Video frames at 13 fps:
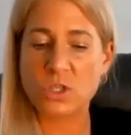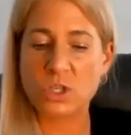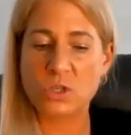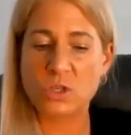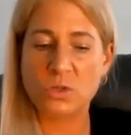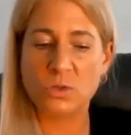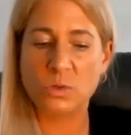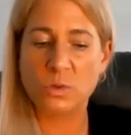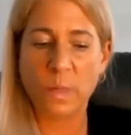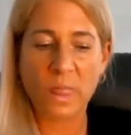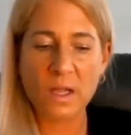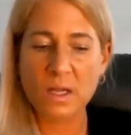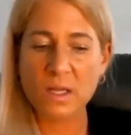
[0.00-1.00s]

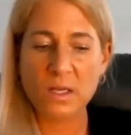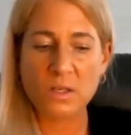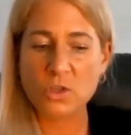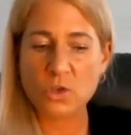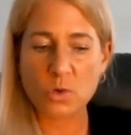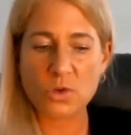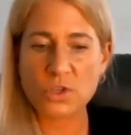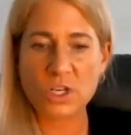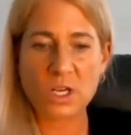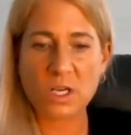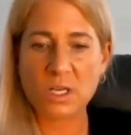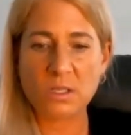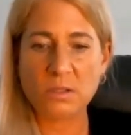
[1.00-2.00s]
to
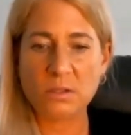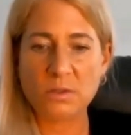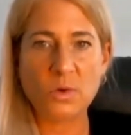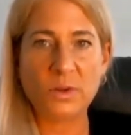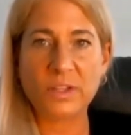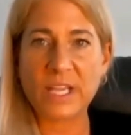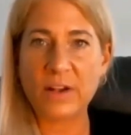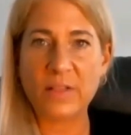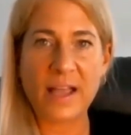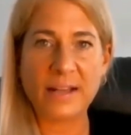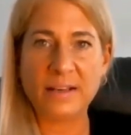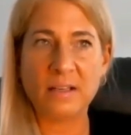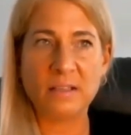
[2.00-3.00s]
Georgia, North
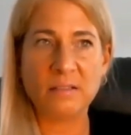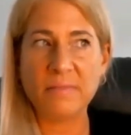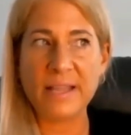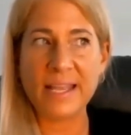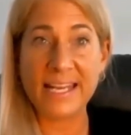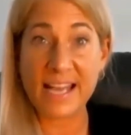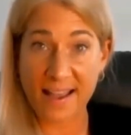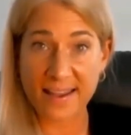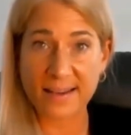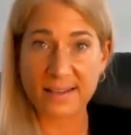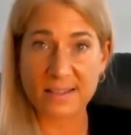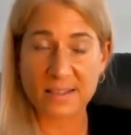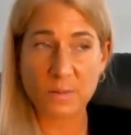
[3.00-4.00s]
Carolina, and he
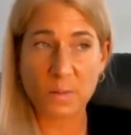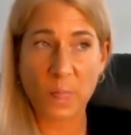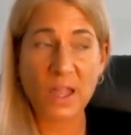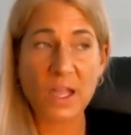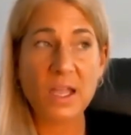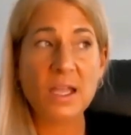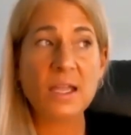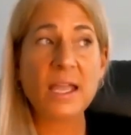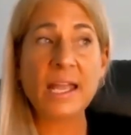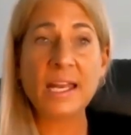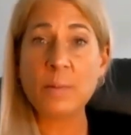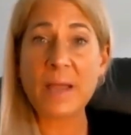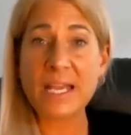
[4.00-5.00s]
hikes.
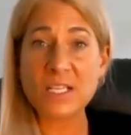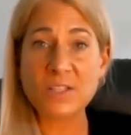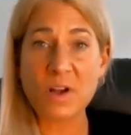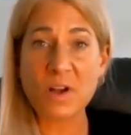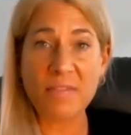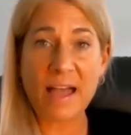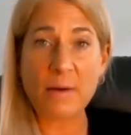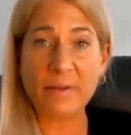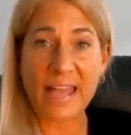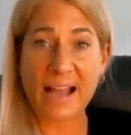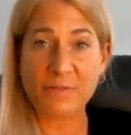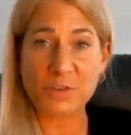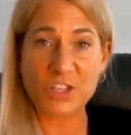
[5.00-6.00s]
And he pays for all that with
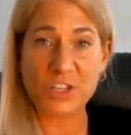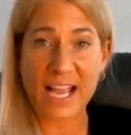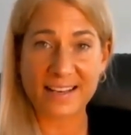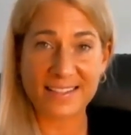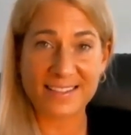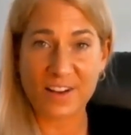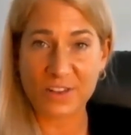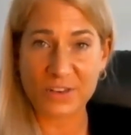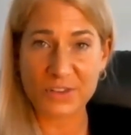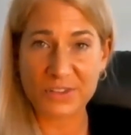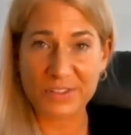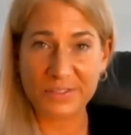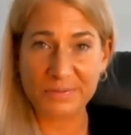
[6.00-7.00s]
after tax
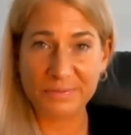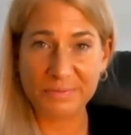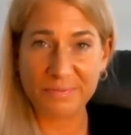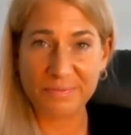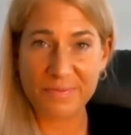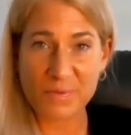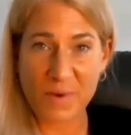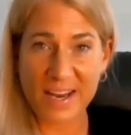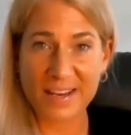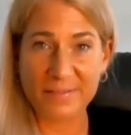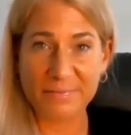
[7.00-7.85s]
dollars, right?